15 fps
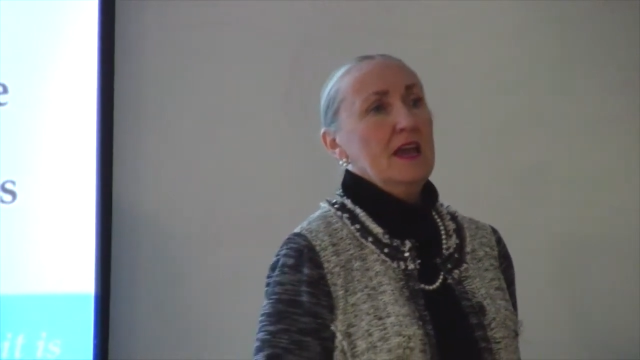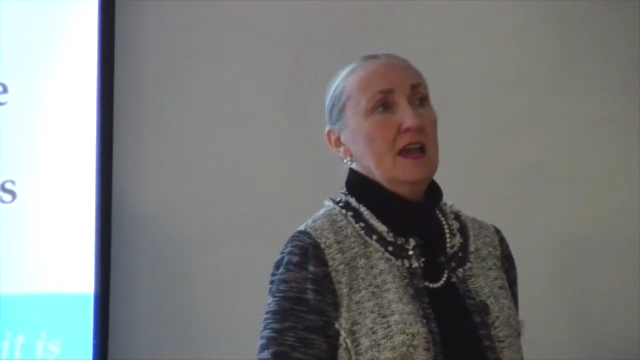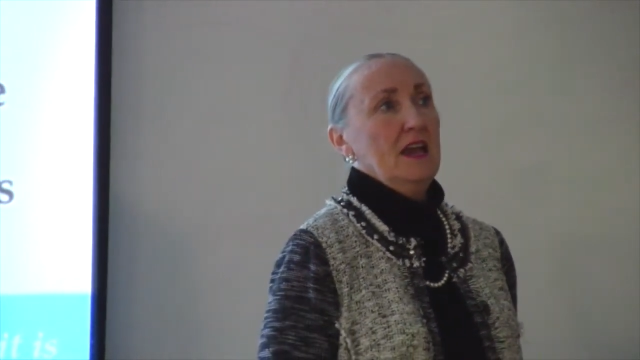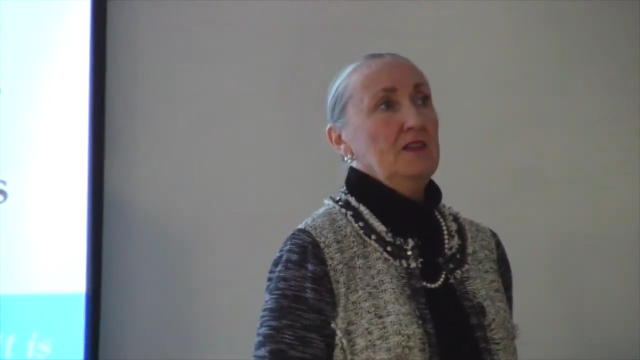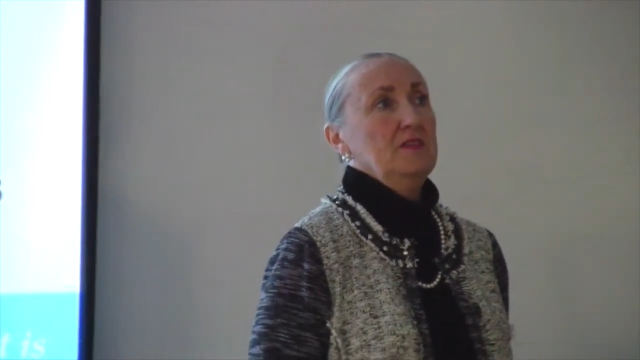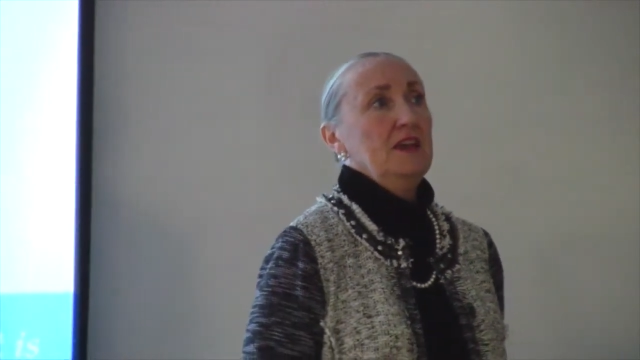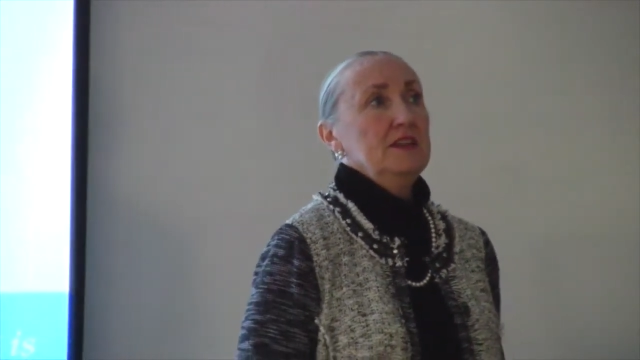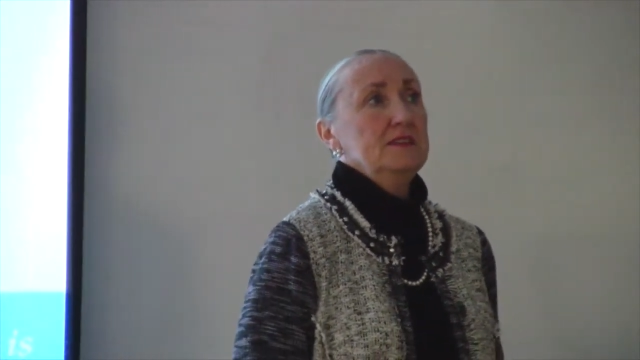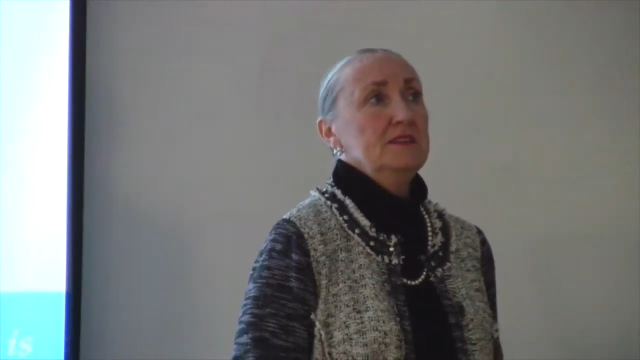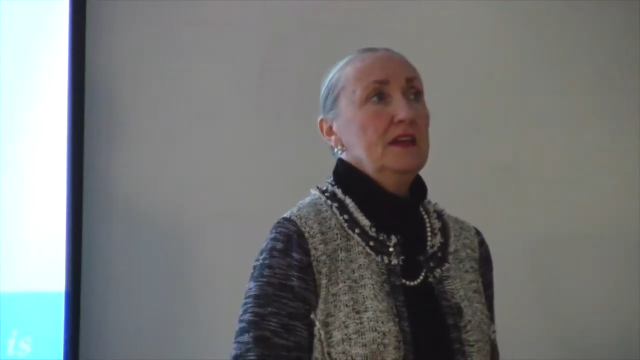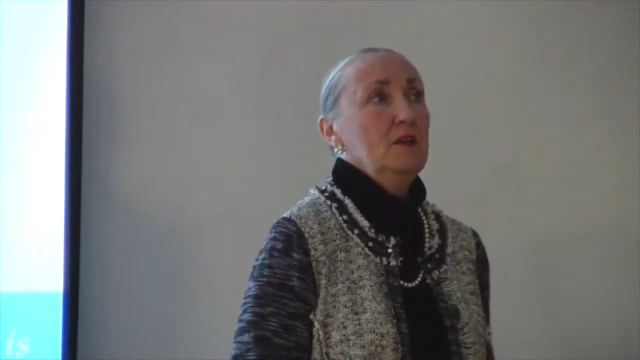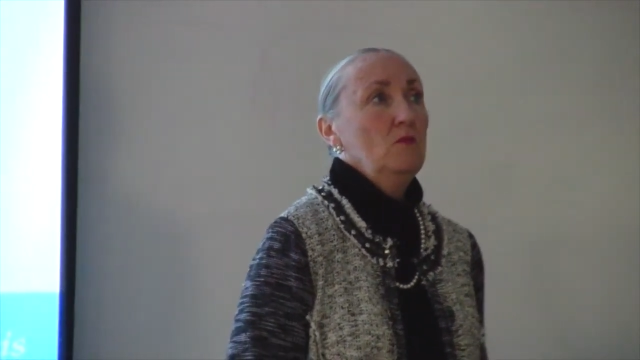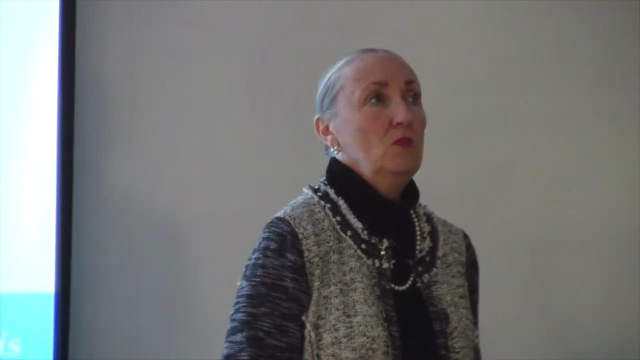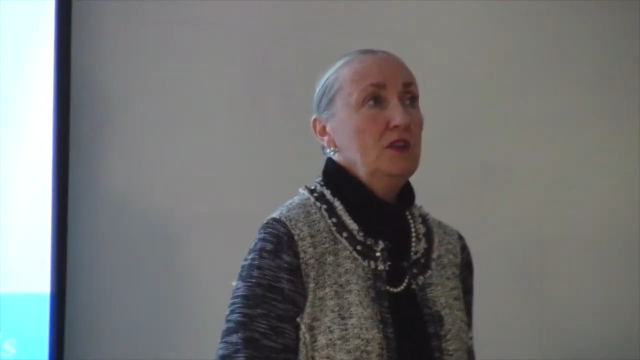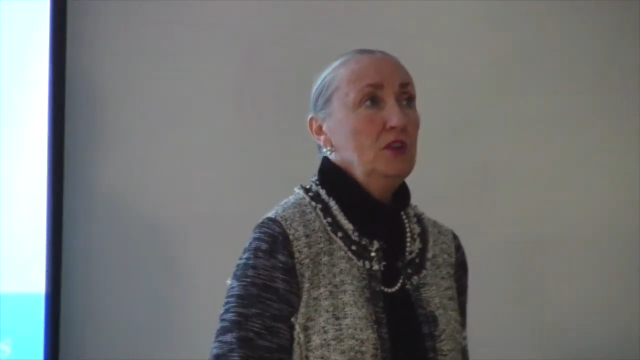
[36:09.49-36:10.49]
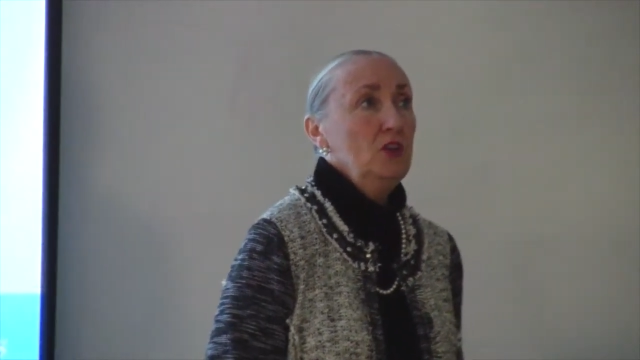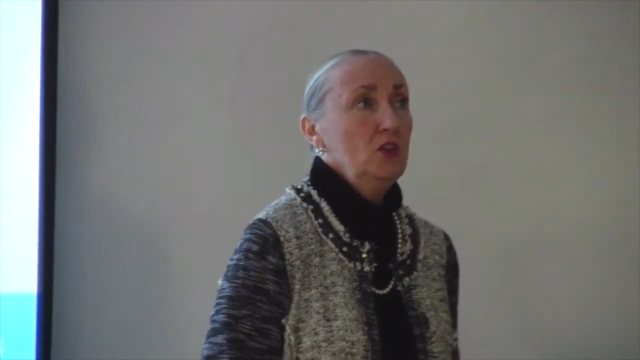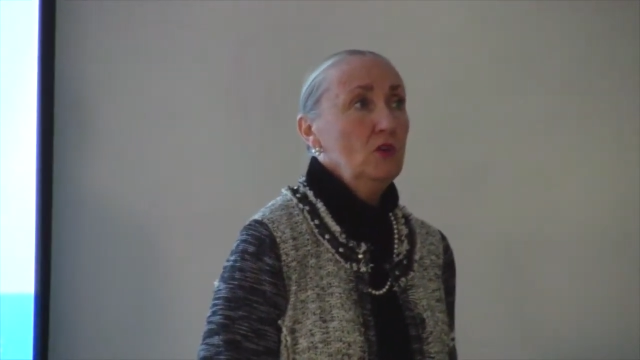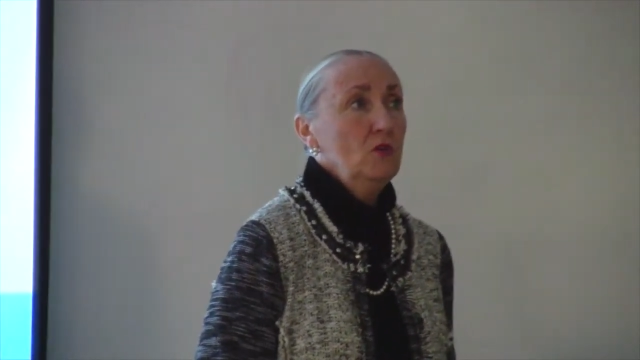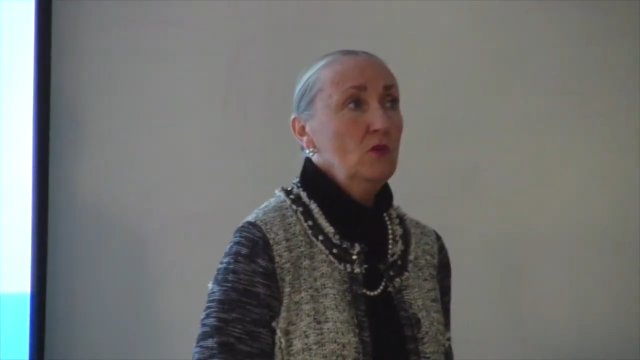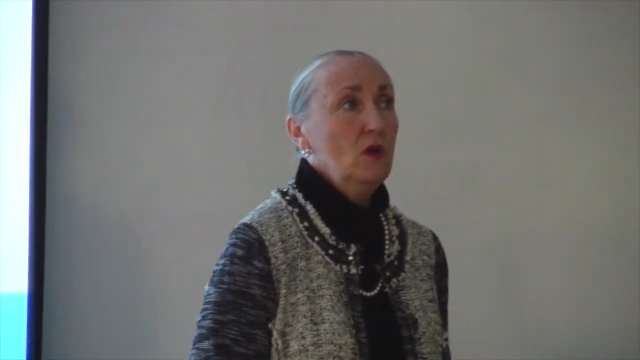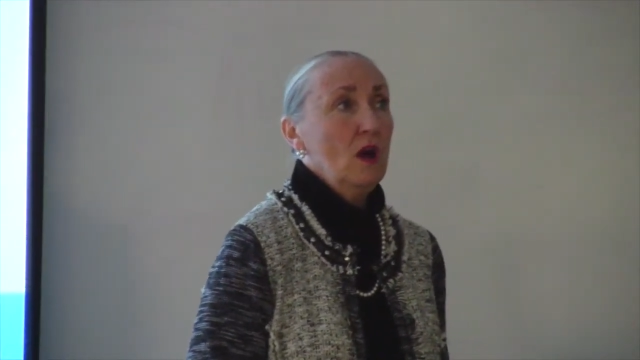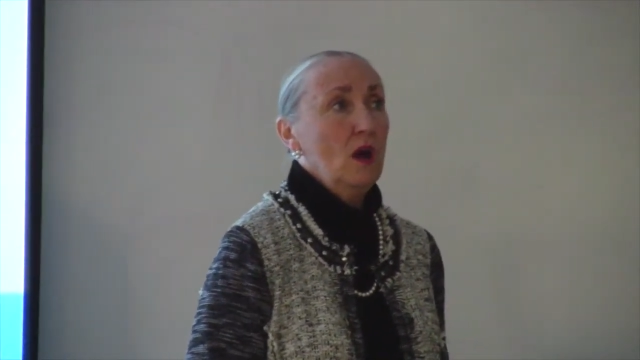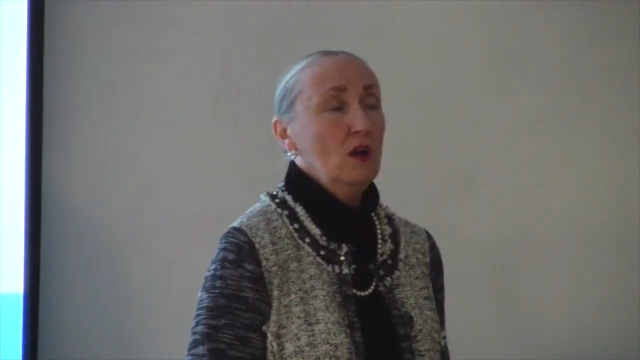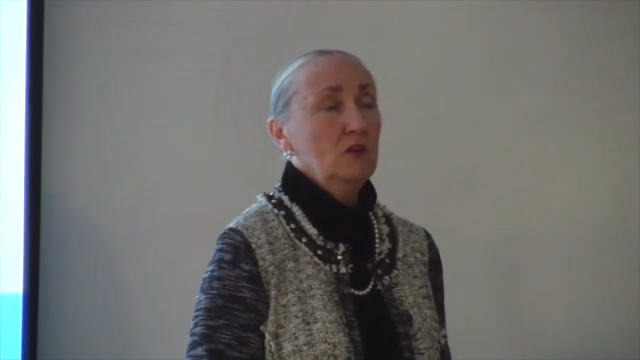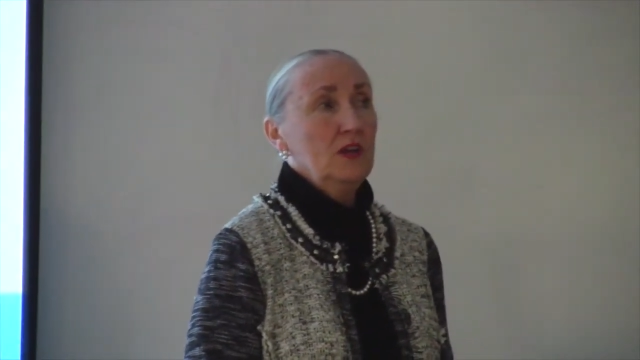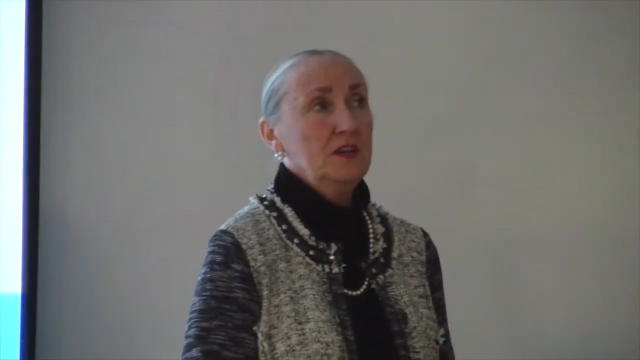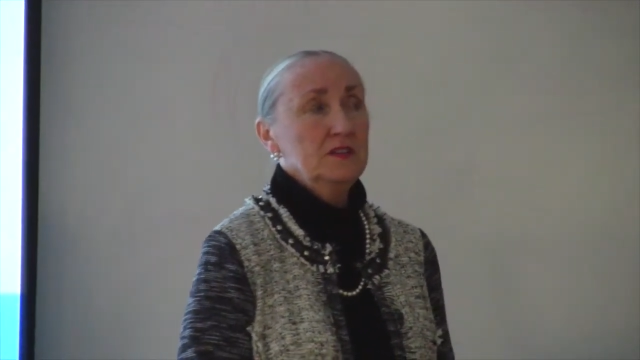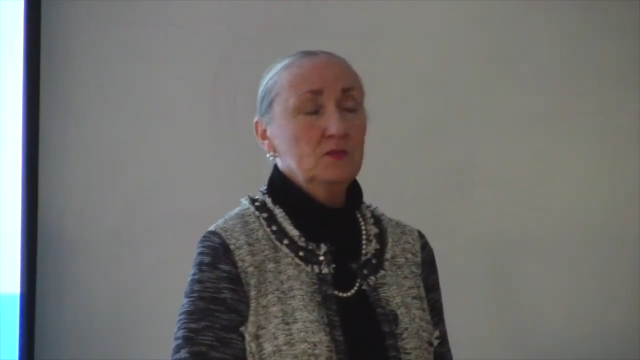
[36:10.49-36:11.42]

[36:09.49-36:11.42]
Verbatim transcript: and they say when you, okay,